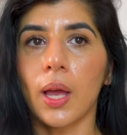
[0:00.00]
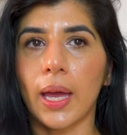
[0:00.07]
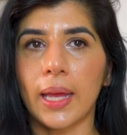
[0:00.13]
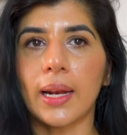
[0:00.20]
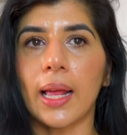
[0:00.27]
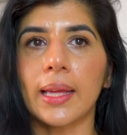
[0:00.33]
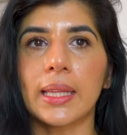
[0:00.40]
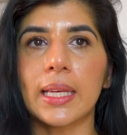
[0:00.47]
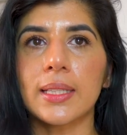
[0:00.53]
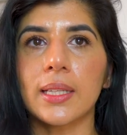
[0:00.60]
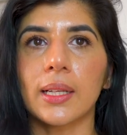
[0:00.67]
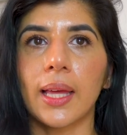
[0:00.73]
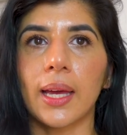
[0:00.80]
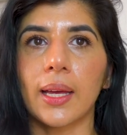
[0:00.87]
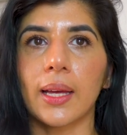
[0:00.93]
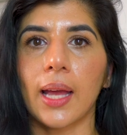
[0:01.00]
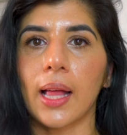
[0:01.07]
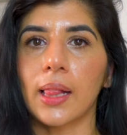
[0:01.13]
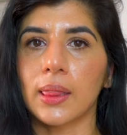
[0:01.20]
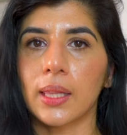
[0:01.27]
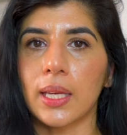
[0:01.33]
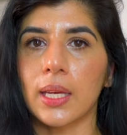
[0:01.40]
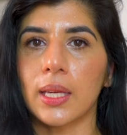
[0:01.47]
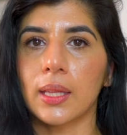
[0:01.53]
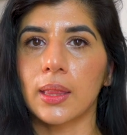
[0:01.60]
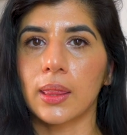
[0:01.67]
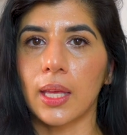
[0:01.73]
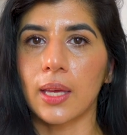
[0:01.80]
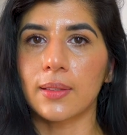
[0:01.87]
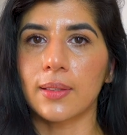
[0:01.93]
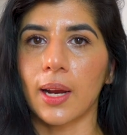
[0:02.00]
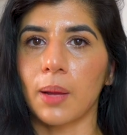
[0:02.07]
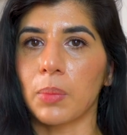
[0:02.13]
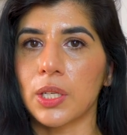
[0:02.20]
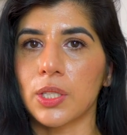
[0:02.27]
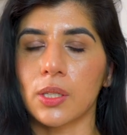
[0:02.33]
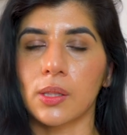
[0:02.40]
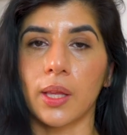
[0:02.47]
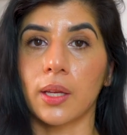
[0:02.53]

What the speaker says: And like, these are like healthy things that I mentioned,